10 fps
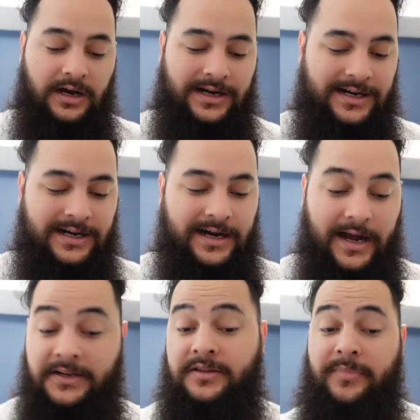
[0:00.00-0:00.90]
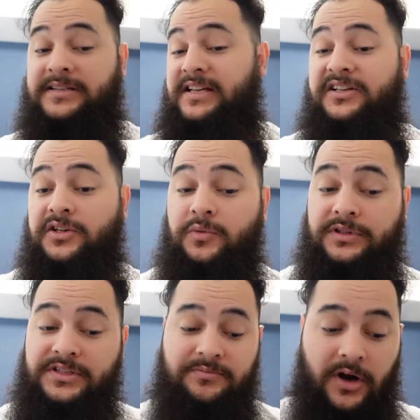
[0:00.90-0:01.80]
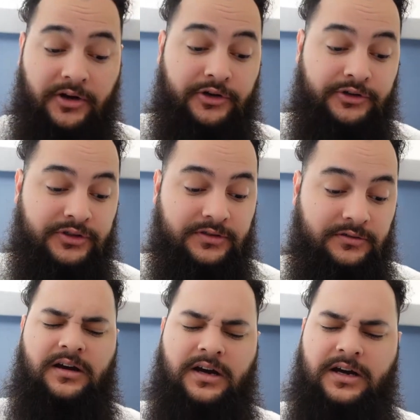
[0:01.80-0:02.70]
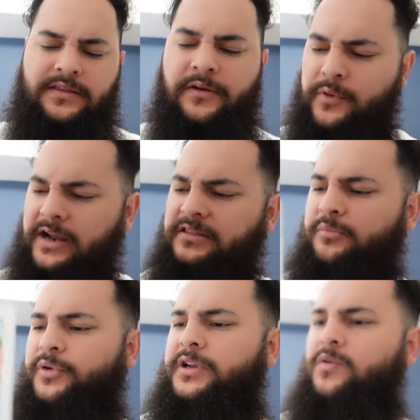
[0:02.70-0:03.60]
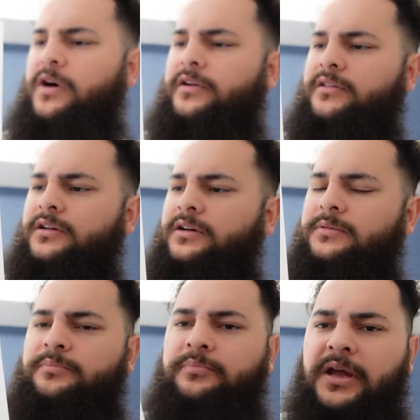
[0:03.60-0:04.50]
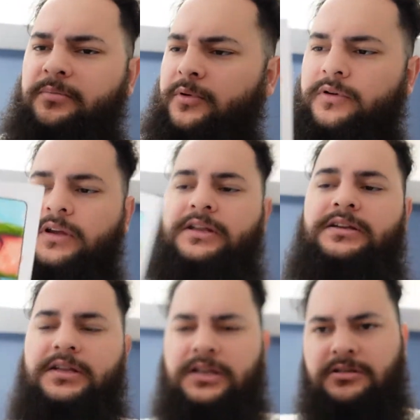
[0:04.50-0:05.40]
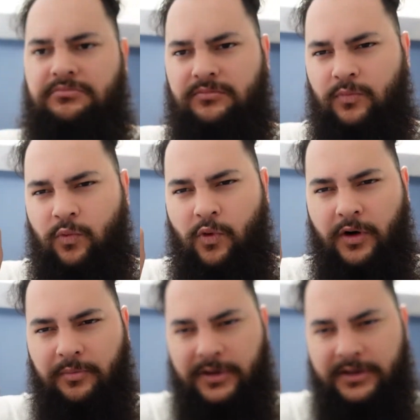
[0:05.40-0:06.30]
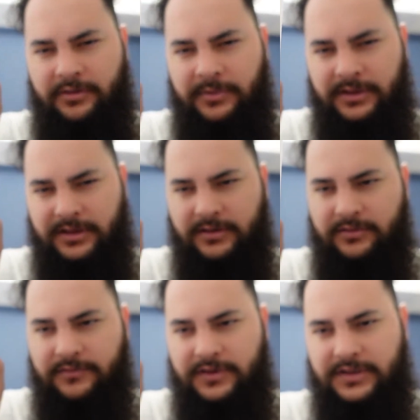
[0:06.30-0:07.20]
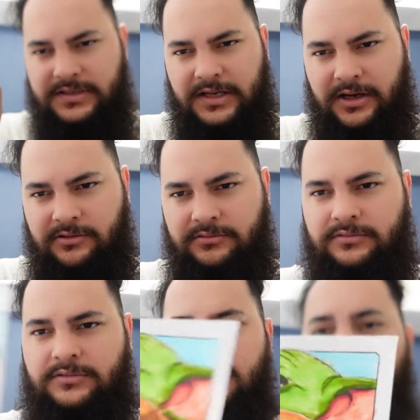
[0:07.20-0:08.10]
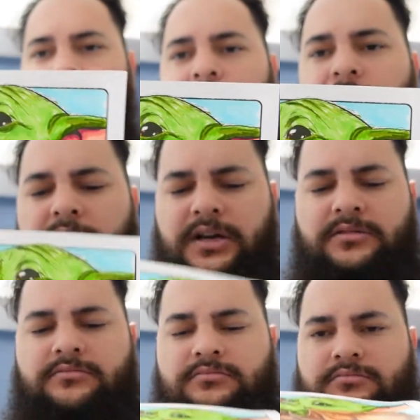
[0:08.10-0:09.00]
I did the best I could with these markers. They reacted pretty well to the paper. It did warp a little bit. I don't know if you can tell, but